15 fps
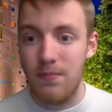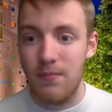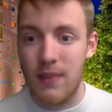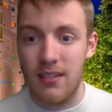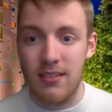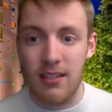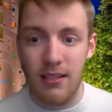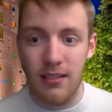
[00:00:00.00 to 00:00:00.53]
the
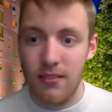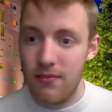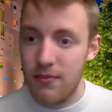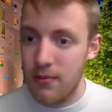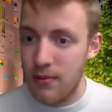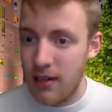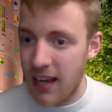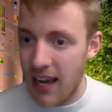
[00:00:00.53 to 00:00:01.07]
skills of
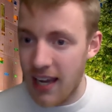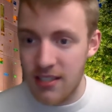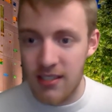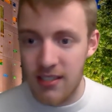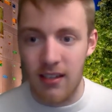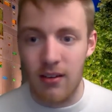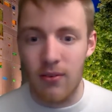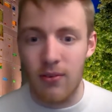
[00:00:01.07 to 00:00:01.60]

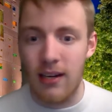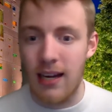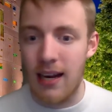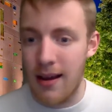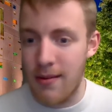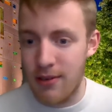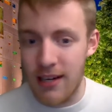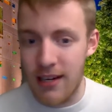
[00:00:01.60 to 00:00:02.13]
communication or
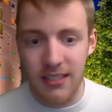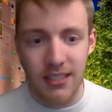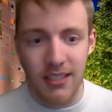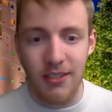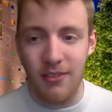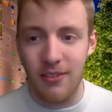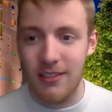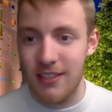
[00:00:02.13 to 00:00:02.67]

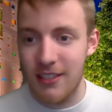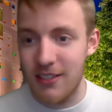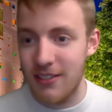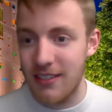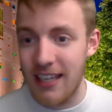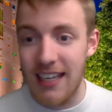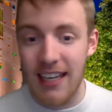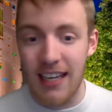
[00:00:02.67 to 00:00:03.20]
collaboration or critical
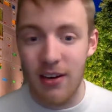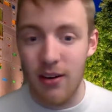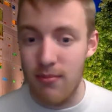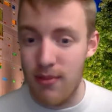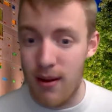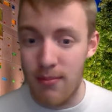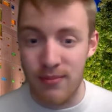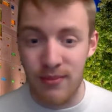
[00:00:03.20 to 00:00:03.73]
thinking or
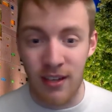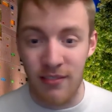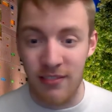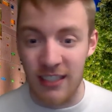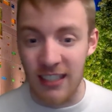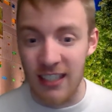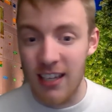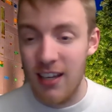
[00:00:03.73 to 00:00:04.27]
problem
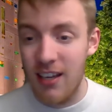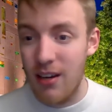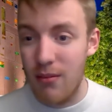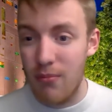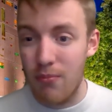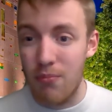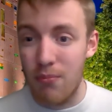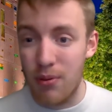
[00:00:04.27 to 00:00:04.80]
solving.
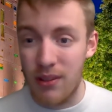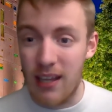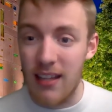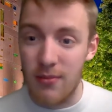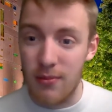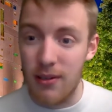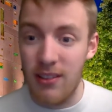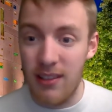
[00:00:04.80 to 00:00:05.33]
But
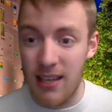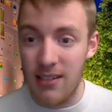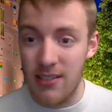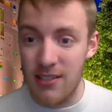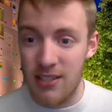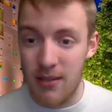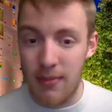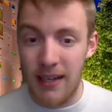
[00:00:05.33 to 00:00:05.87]
that's what the
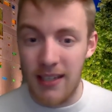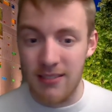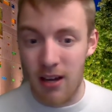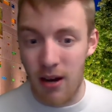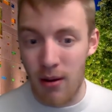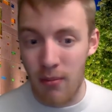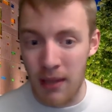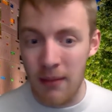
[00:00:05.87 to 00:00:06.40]
internship has
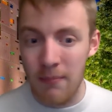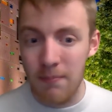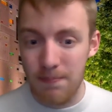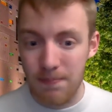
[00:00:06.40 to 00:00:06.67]
taught me.